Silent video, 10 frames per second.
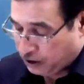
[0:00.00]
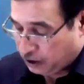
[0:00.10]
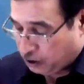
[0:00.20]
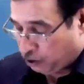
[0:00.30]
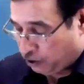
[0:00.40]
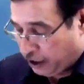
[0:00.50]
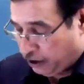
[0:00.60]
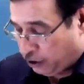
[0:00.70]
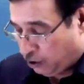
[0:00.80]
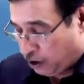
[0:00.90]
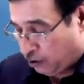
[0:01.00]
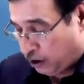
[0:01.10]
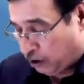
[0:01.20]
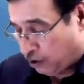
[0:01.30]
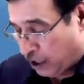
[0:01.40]
So rent, you are going
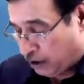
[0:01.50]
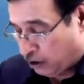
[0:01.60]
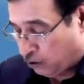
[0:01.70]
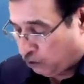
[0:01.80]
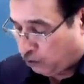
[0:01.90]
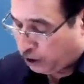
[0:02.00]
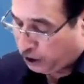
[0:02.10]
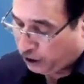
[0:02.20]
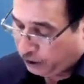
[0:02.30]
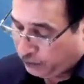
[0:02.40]
to write it over here,